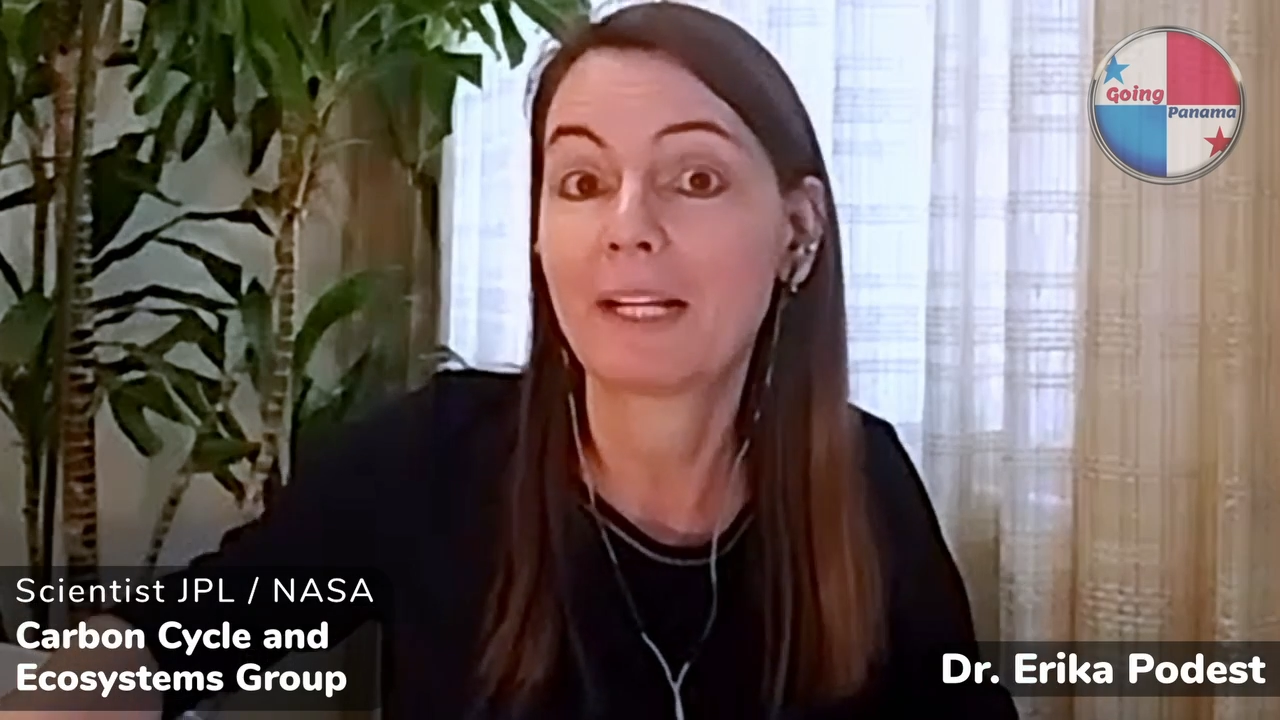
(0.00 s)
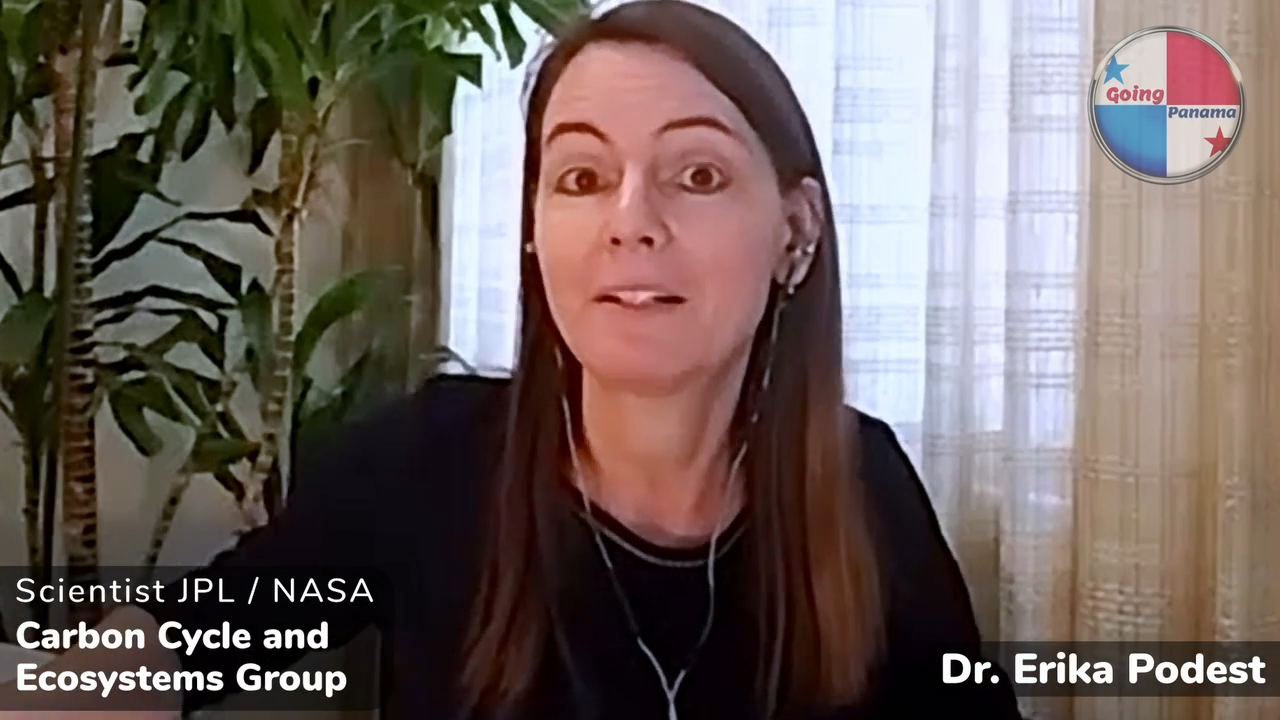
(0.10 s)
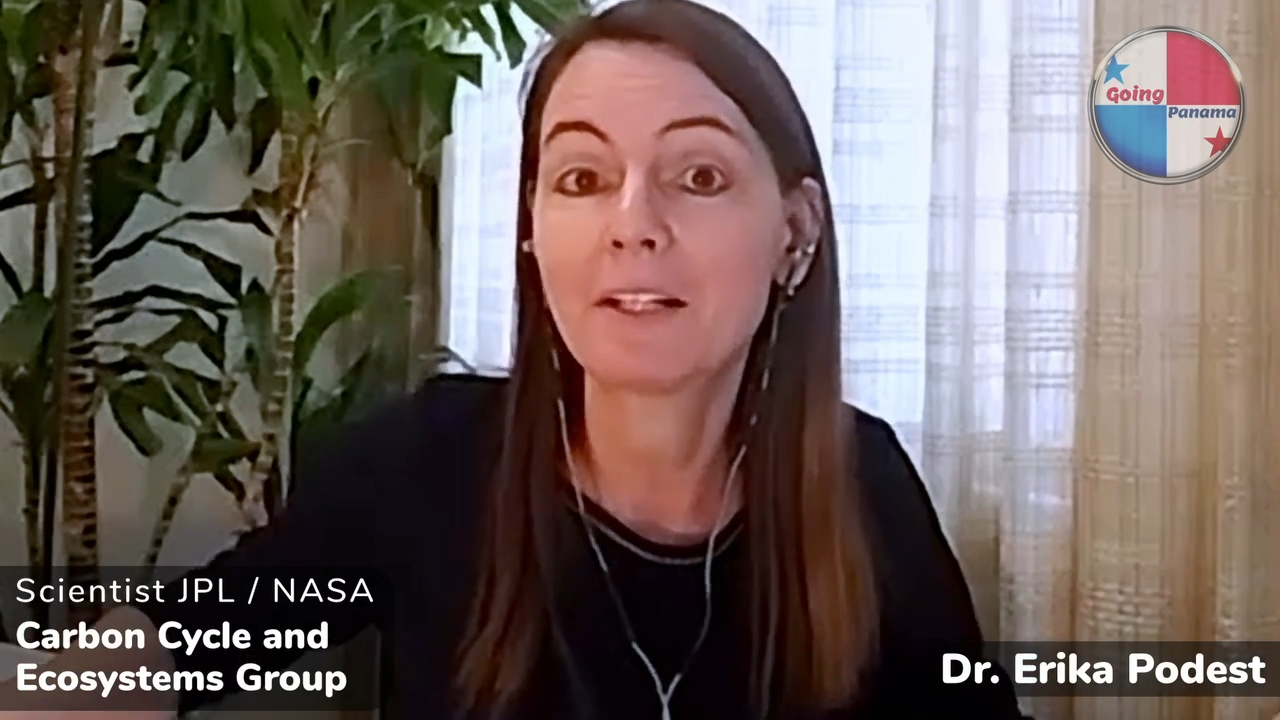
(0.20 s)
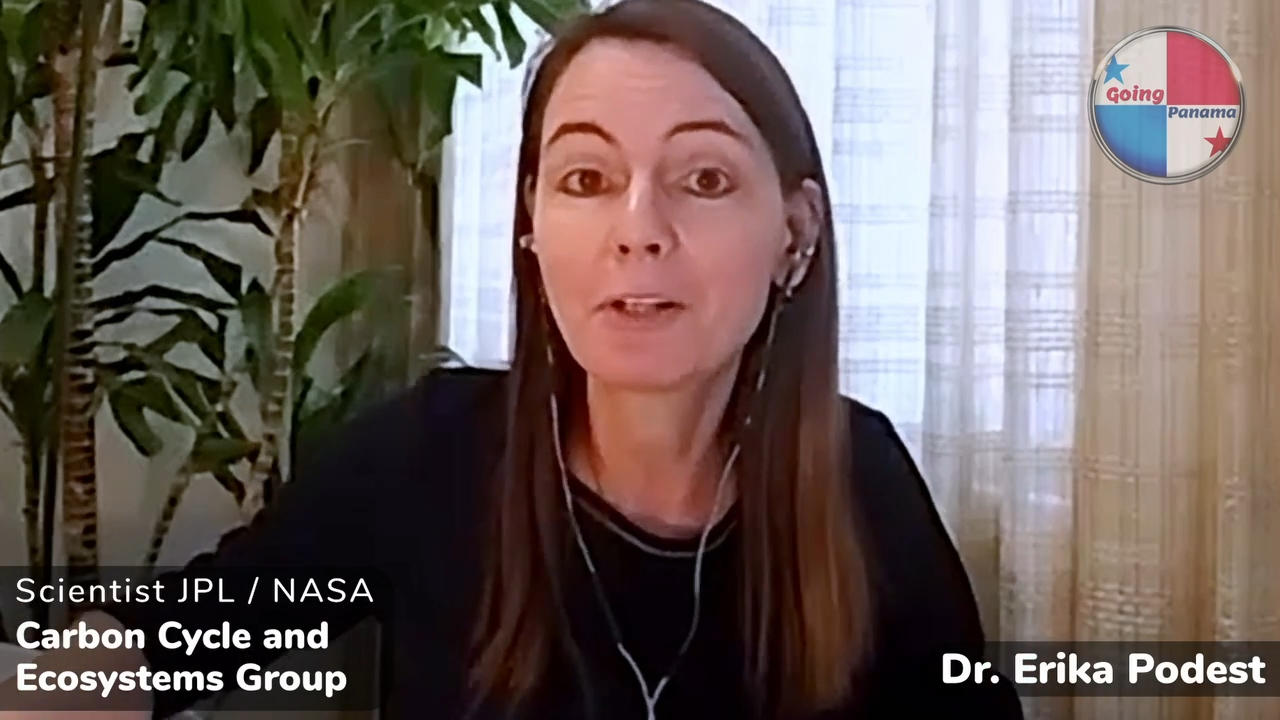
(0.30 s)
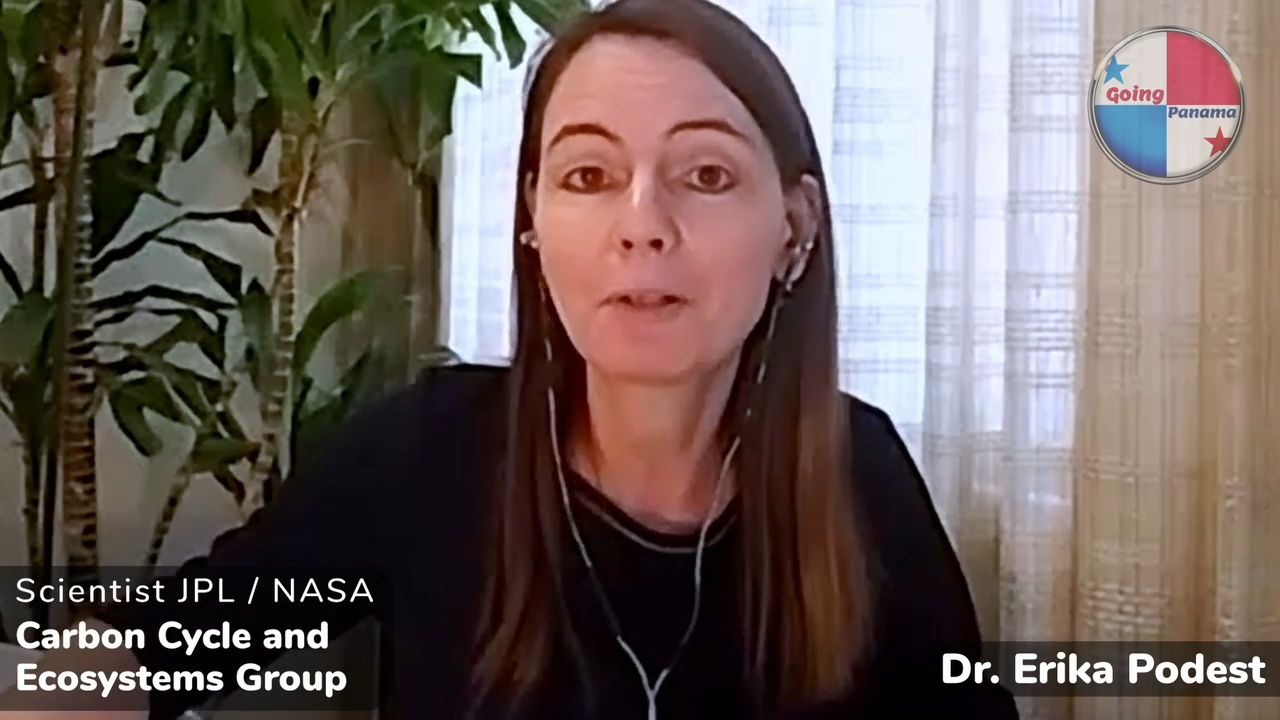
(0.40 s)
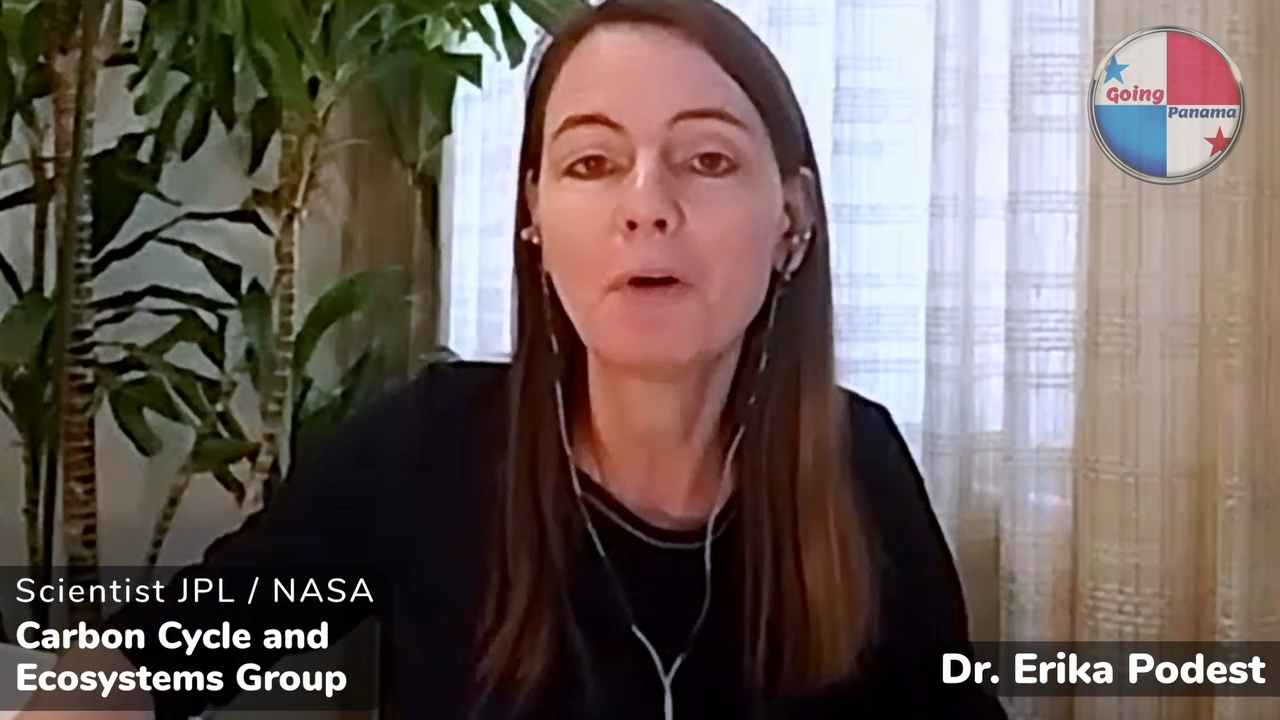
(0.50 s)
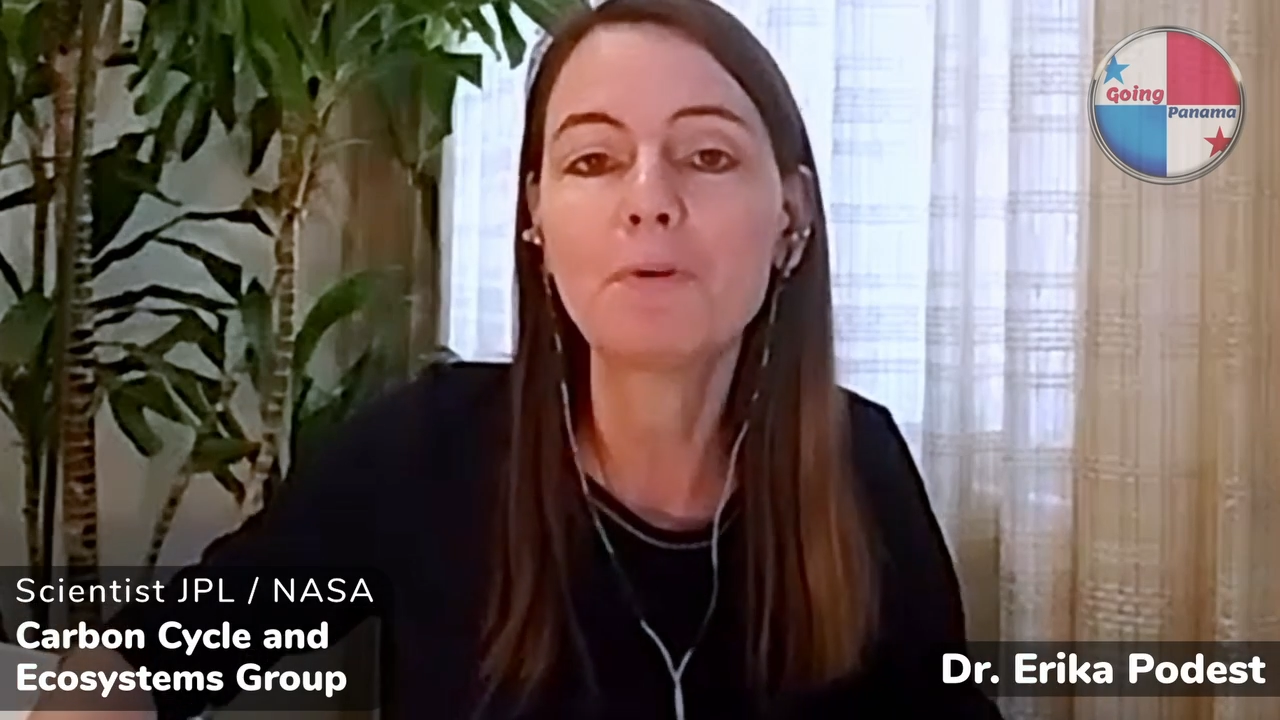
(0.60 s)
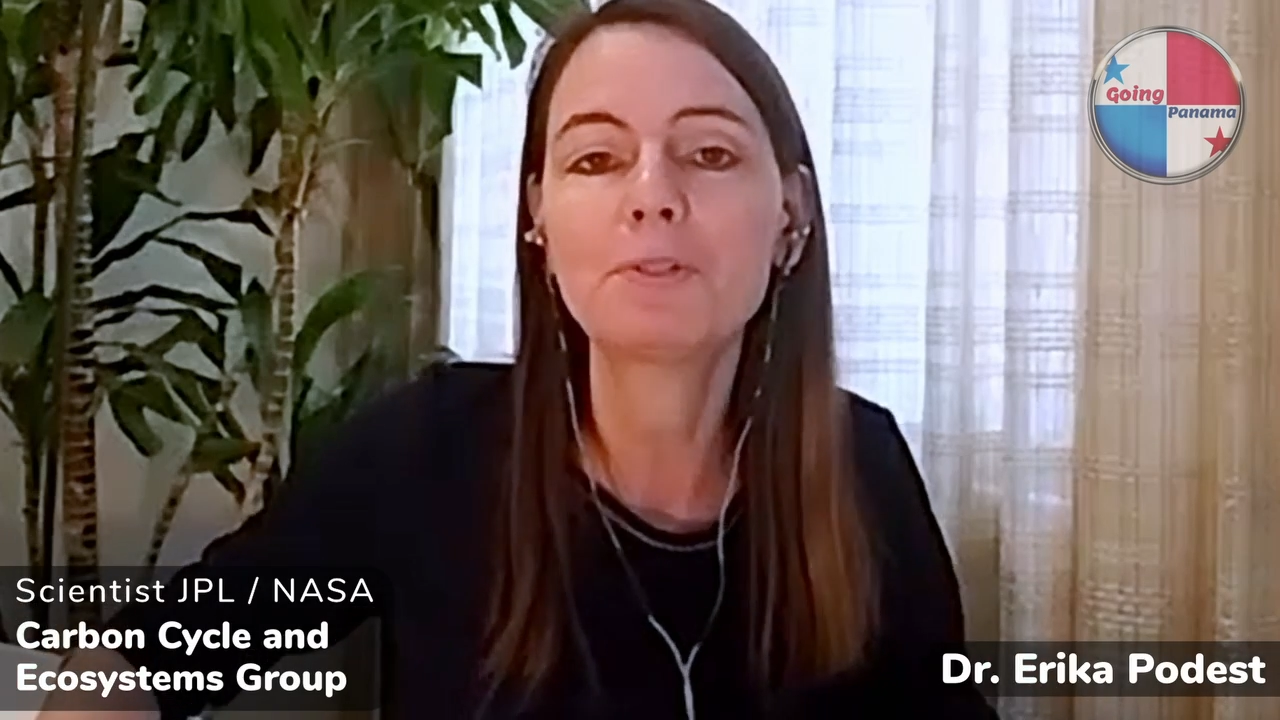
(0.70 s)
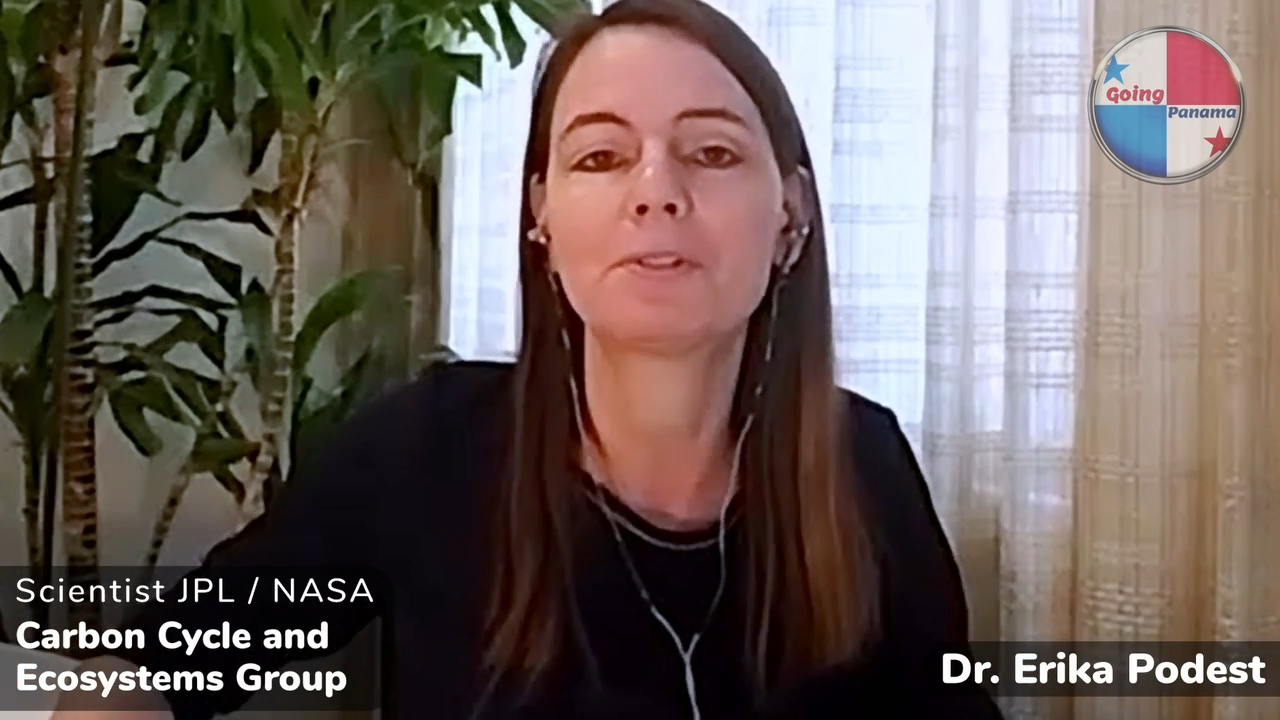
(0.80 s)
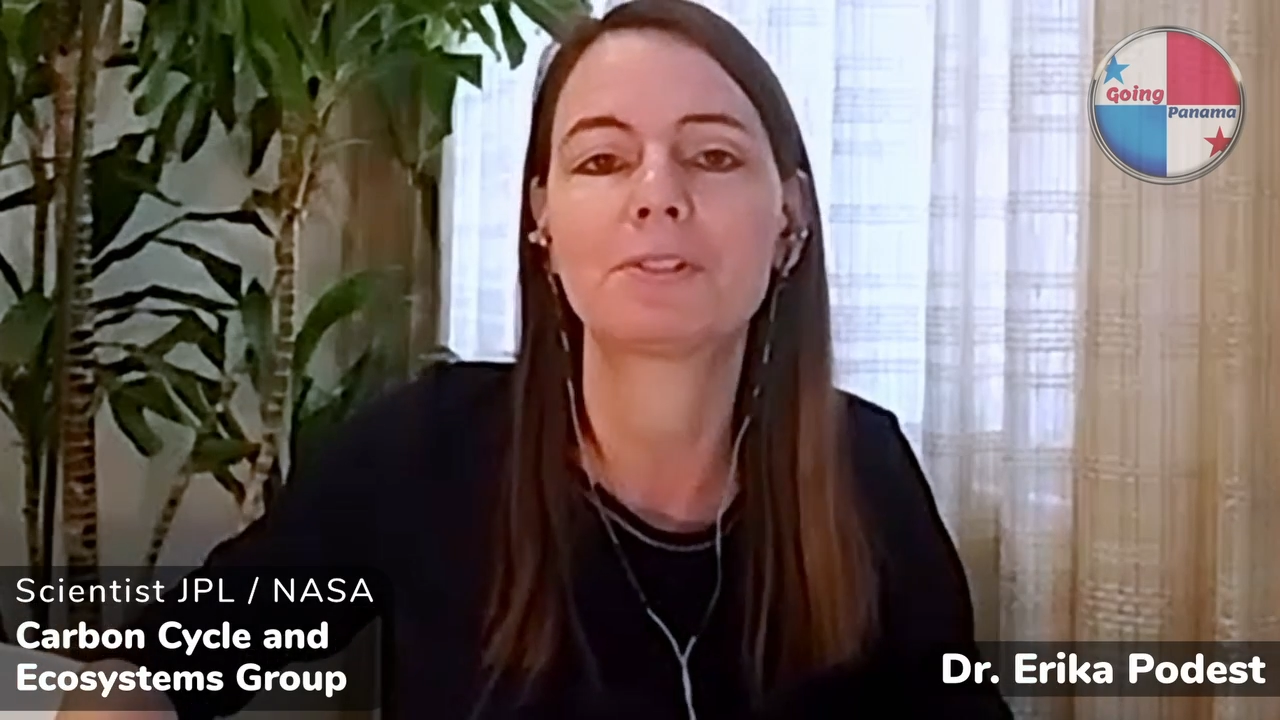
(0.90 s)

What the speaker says: kind of closer